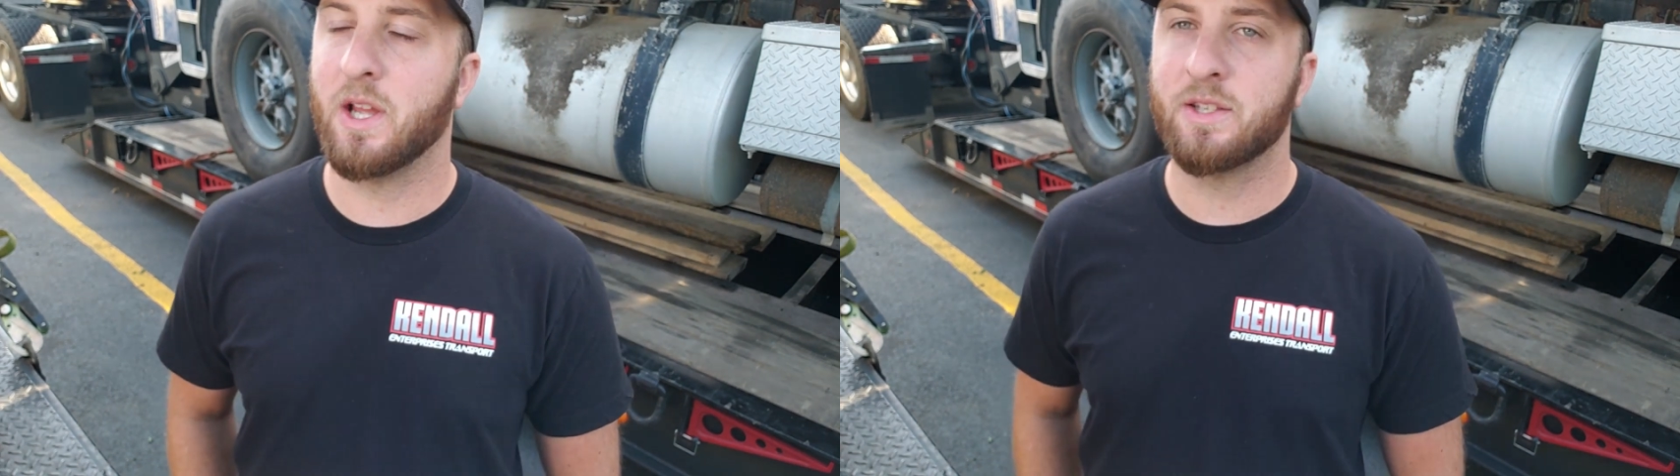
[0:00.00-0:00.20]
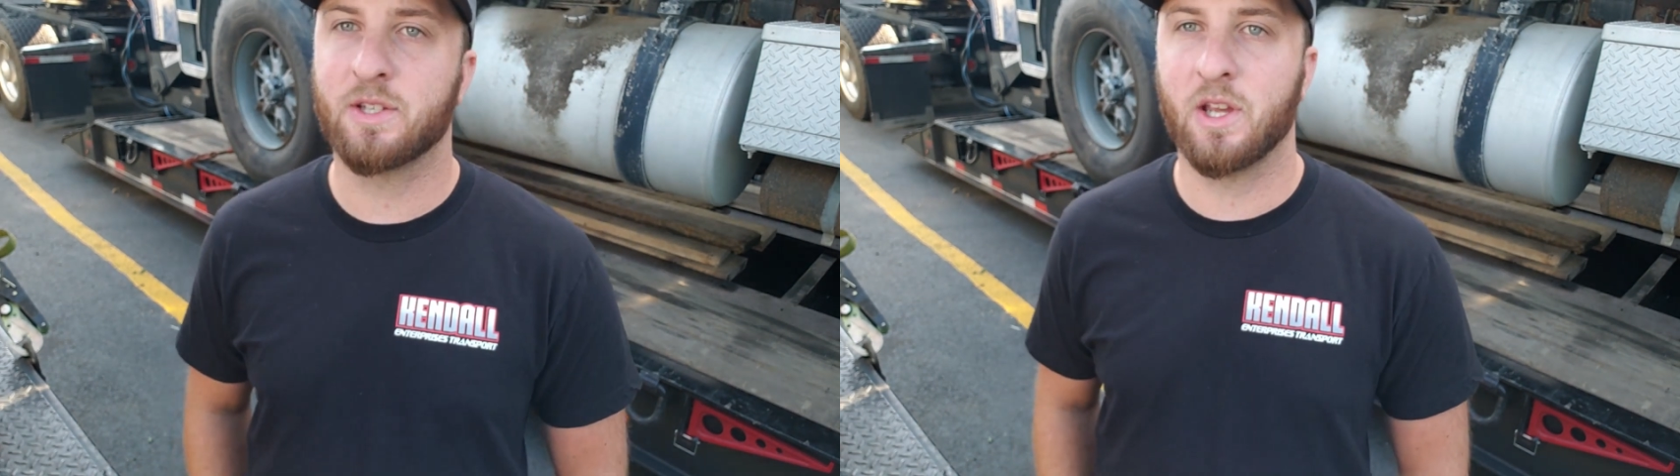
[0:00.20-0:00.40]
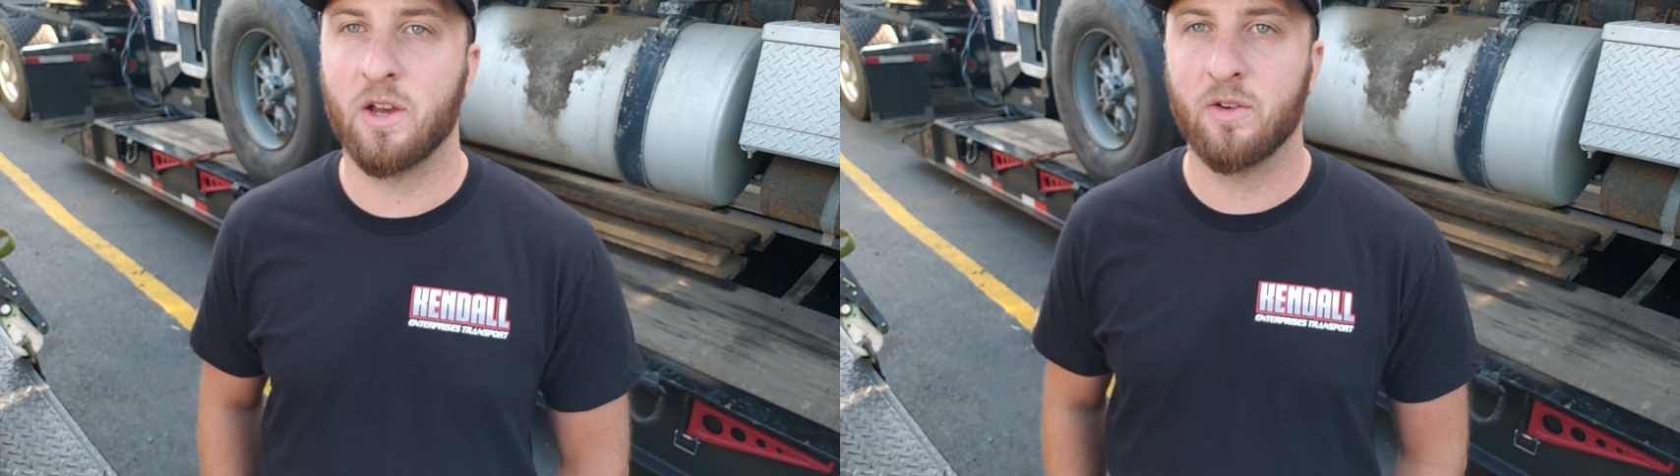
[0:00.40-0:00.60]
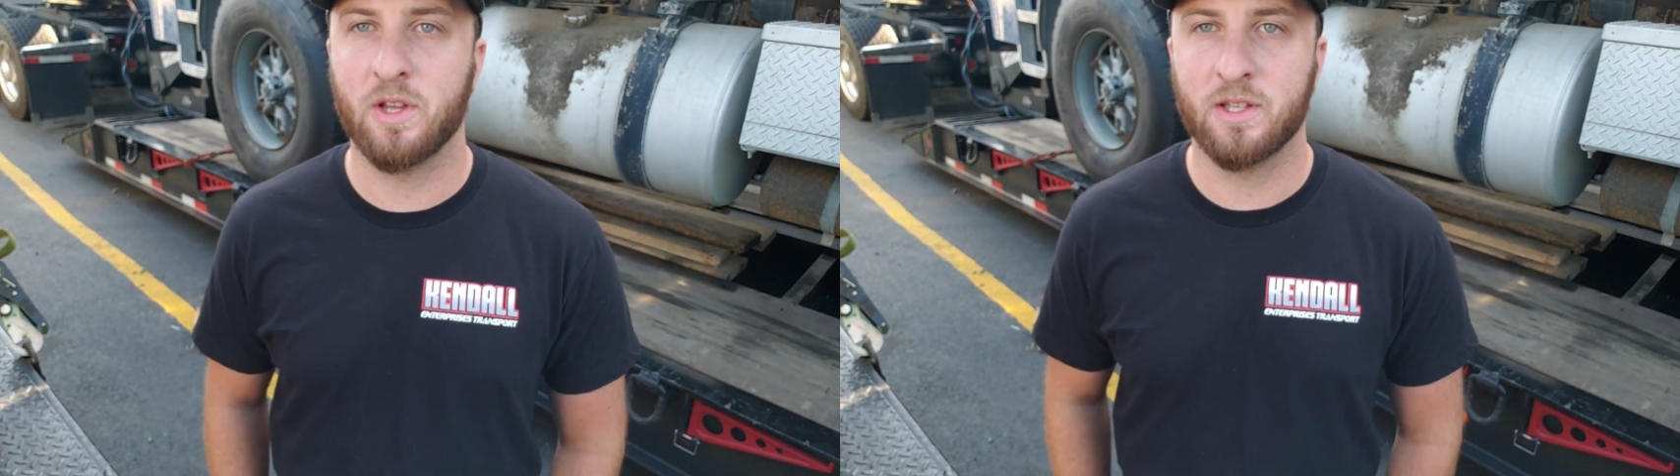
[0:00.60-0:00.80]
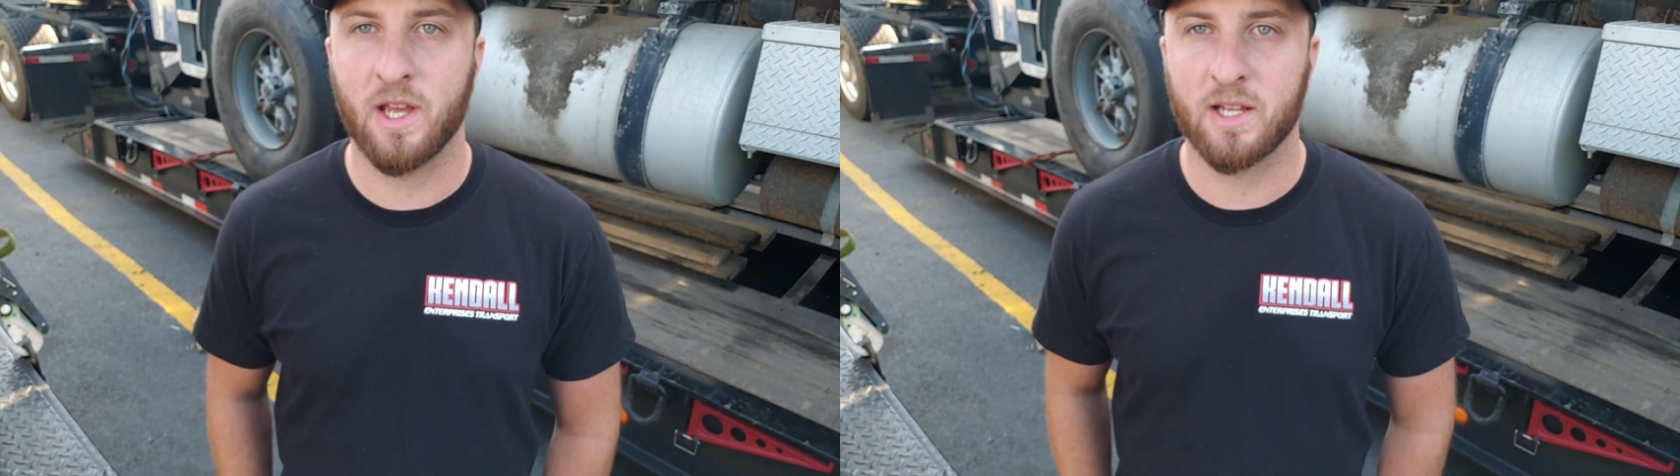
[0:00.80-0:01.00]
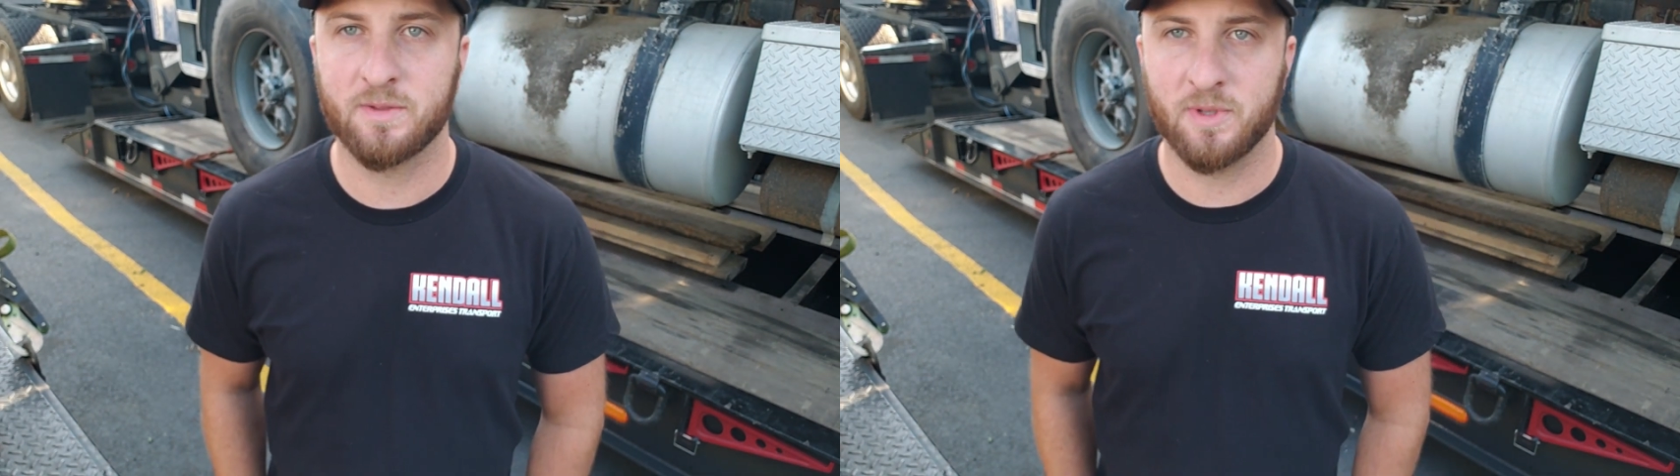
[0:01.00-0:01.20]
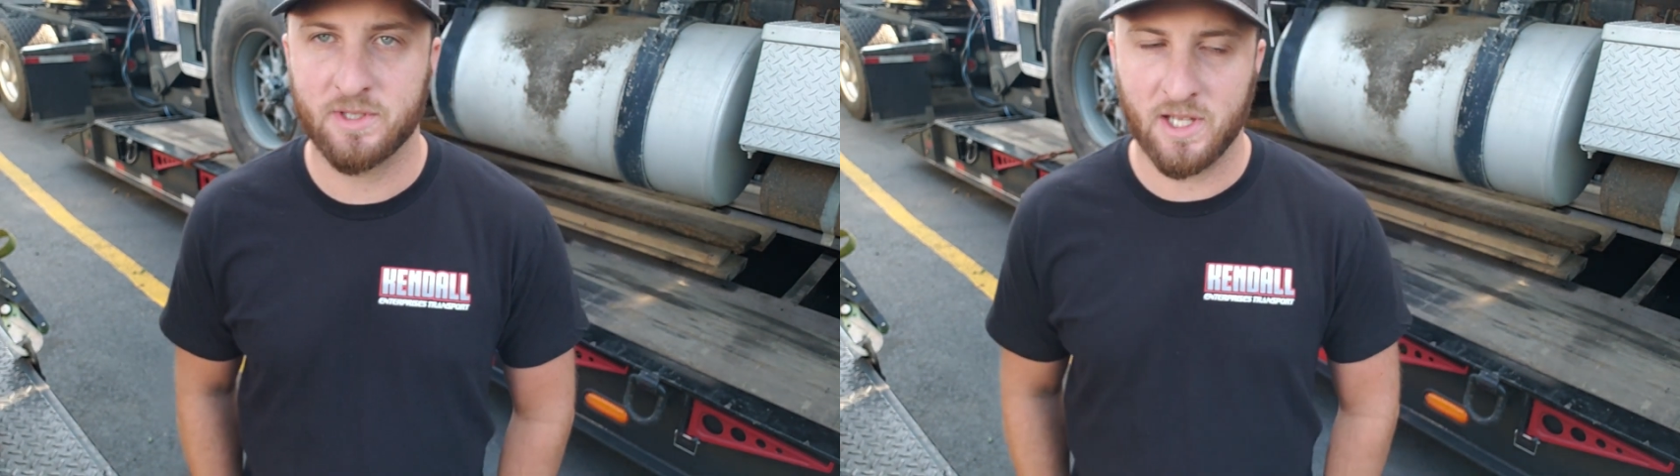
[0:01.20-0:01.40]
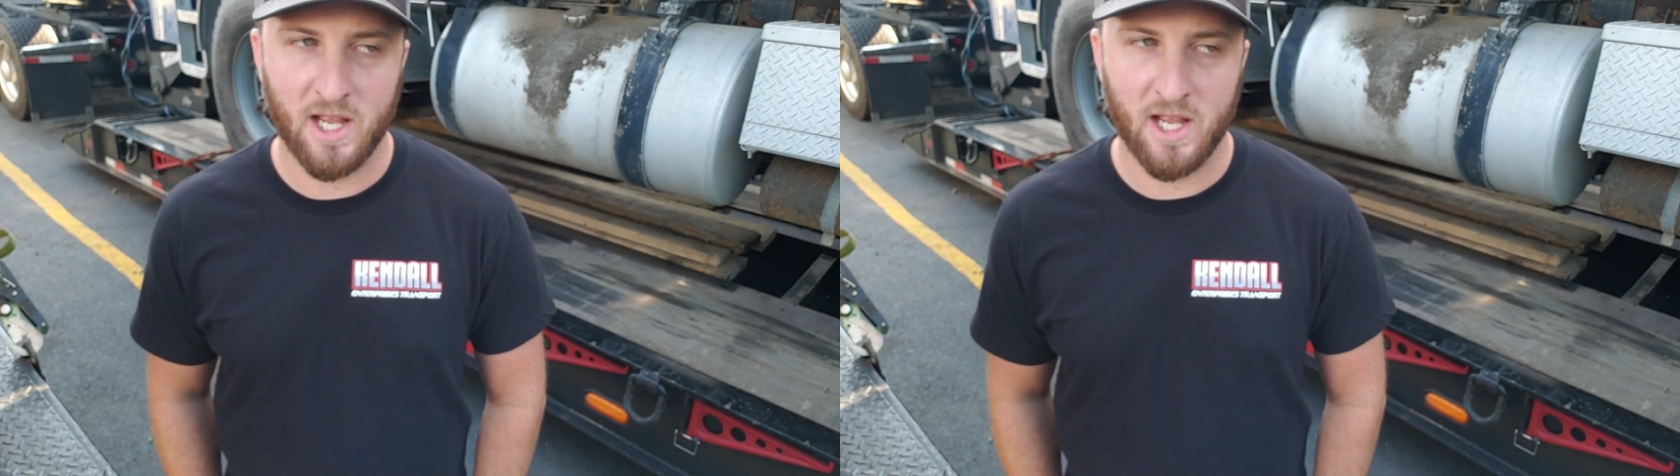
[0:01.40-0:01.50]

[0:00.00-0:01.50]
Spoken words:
days ago, he texted me and said,